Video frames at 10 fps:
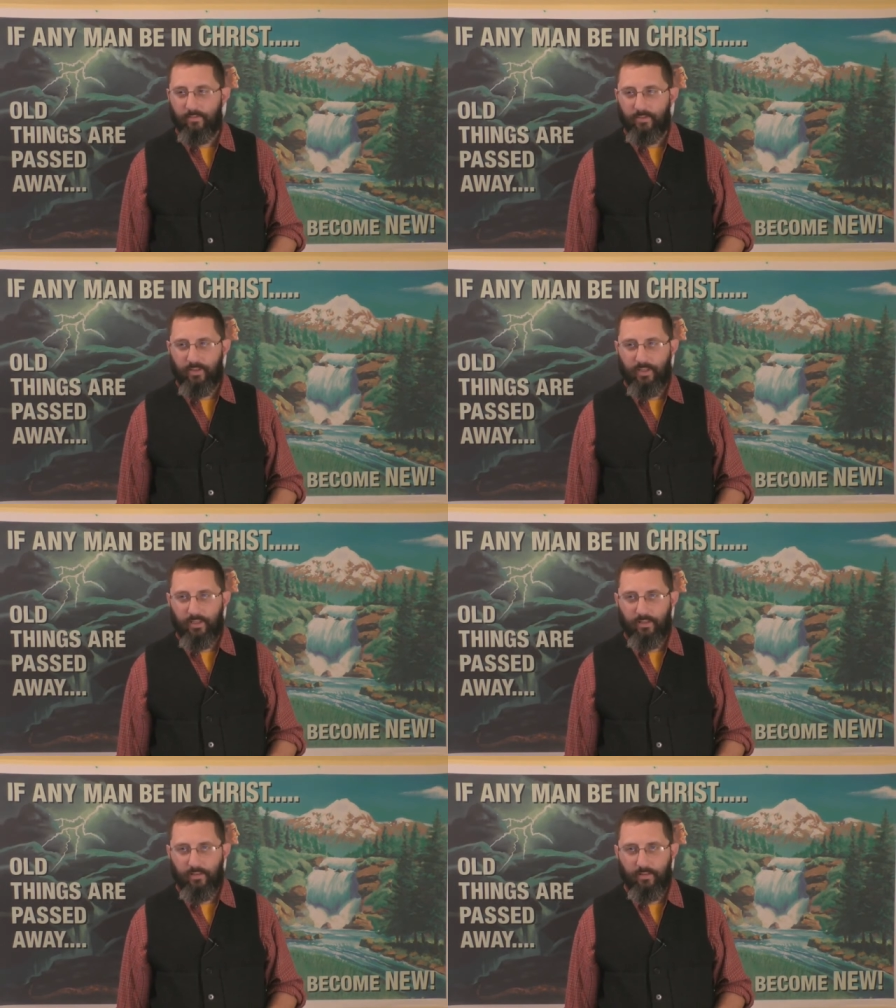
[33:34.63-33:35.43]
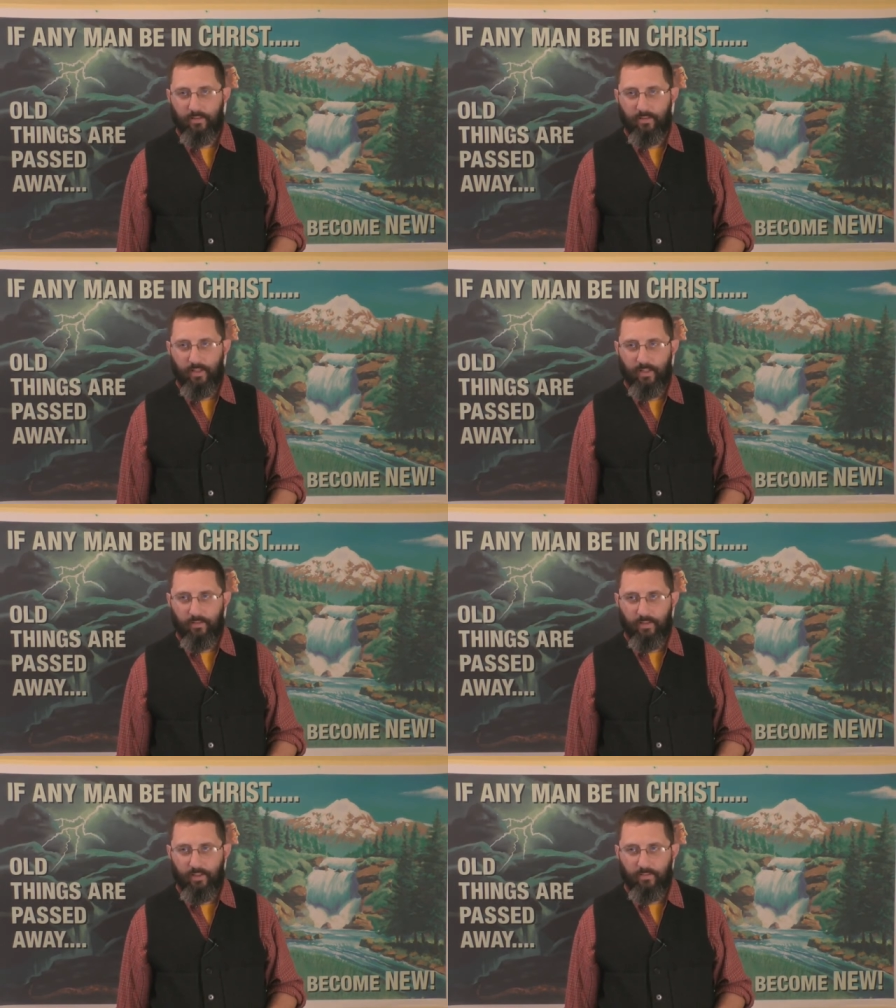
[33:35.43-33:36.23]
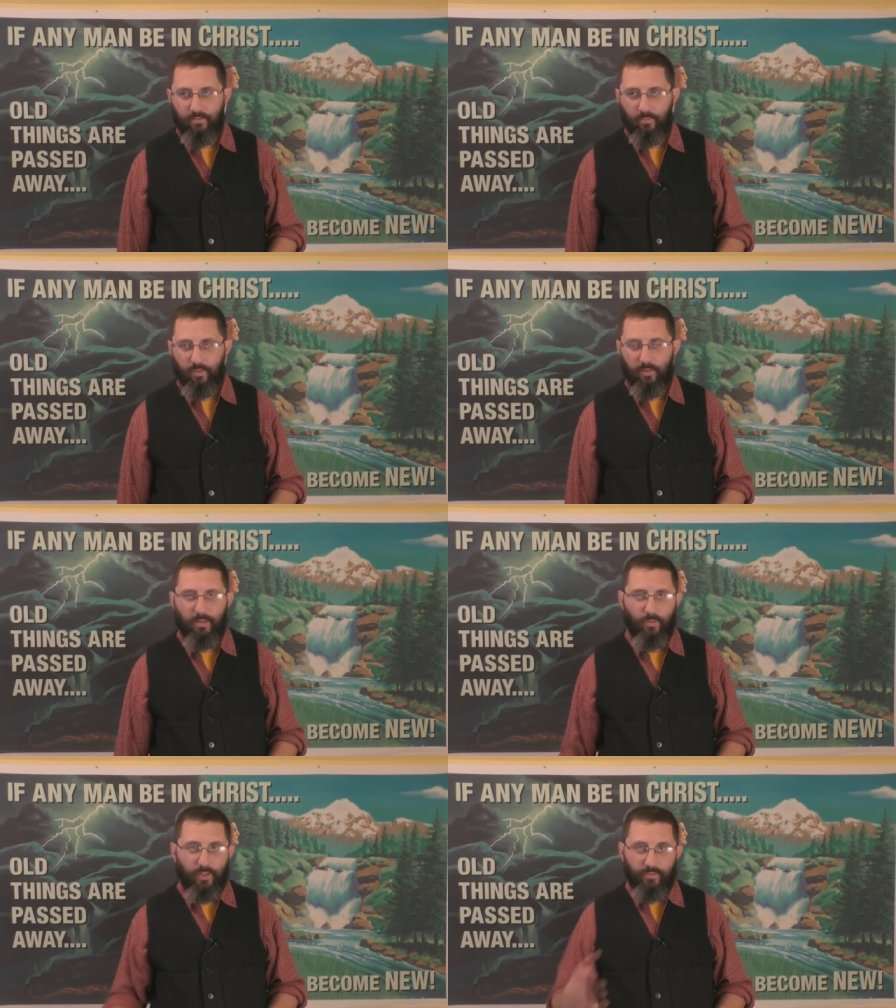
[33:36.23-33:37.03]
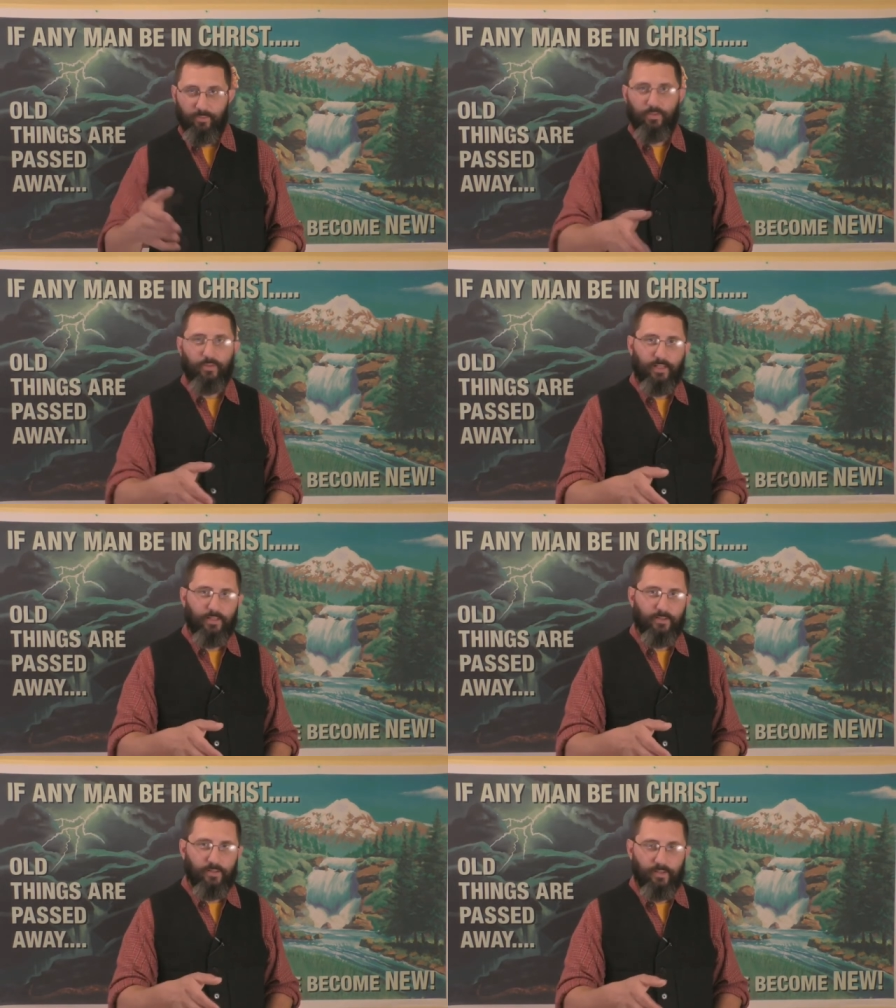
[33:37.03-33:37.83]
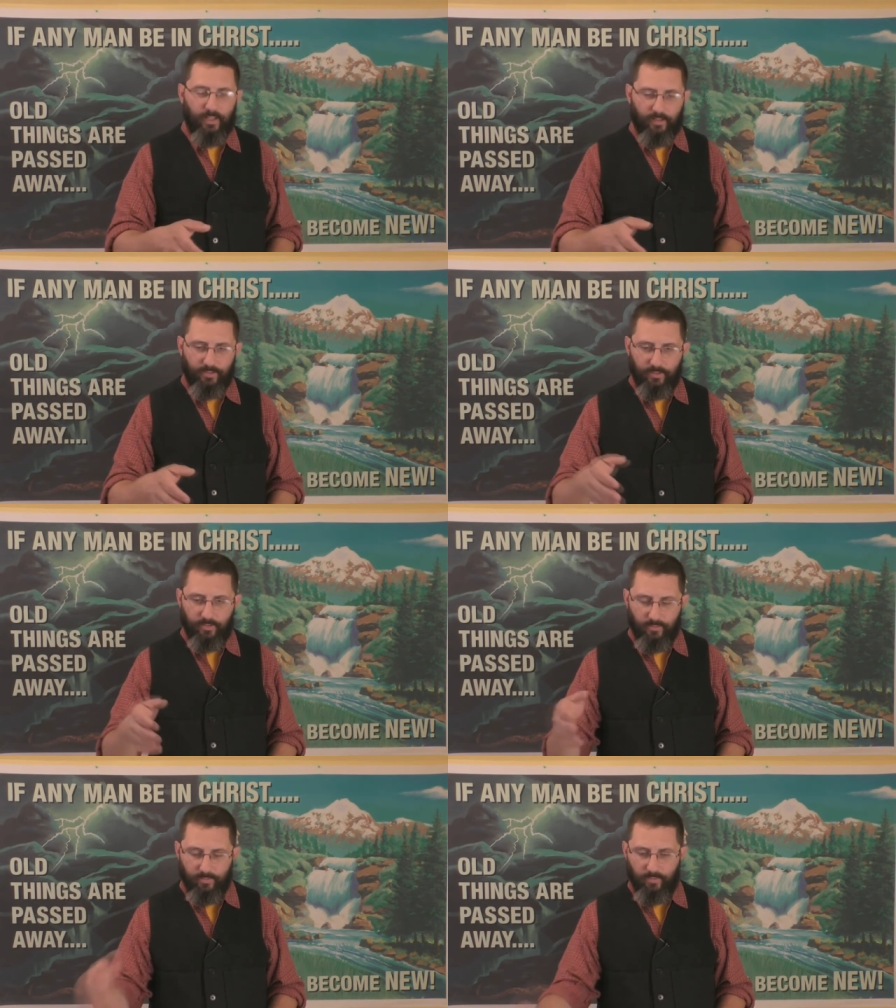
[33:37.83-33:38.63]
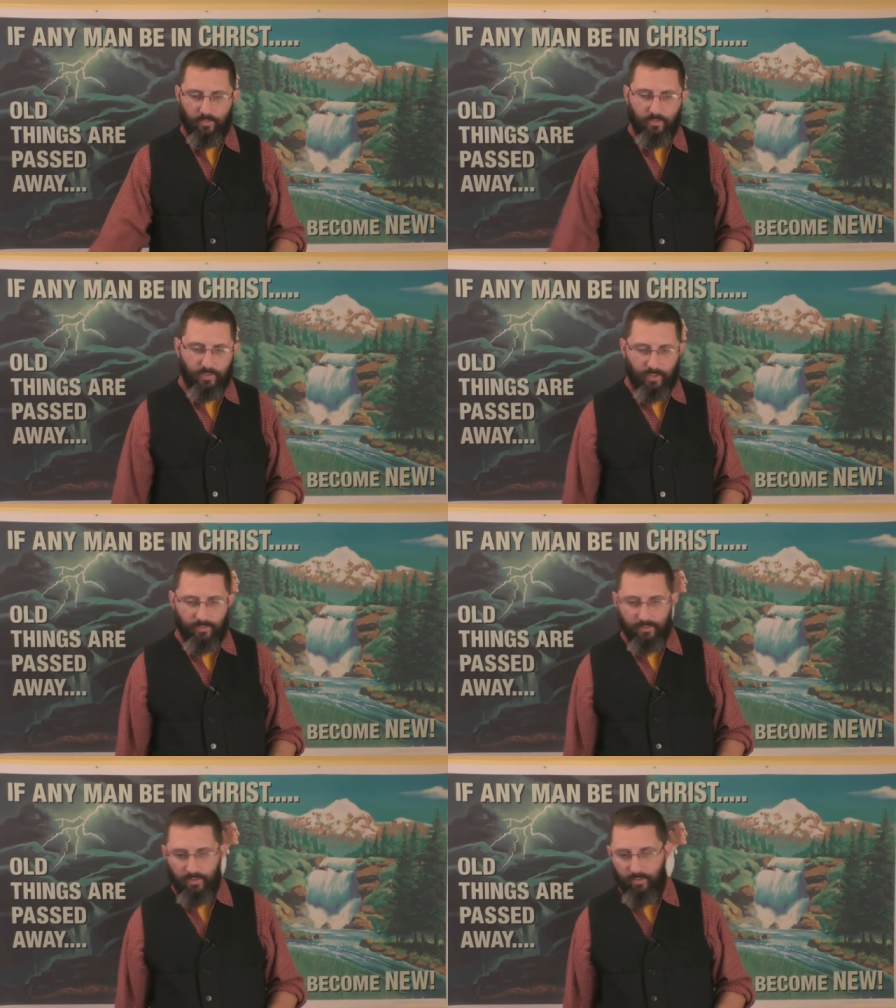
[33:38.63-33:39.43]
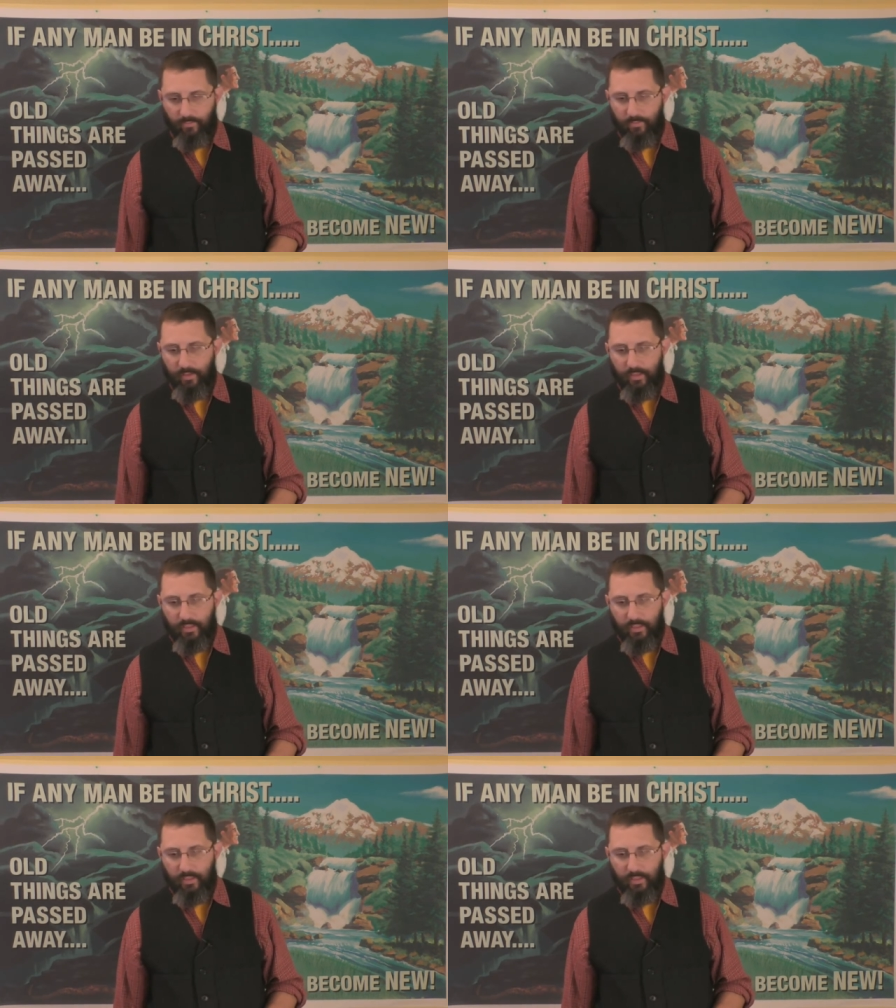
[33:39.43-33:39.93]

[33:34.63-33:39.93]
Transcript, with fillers: seeing, you know, not only where my wife was raised in the house that, you know, her childhood home,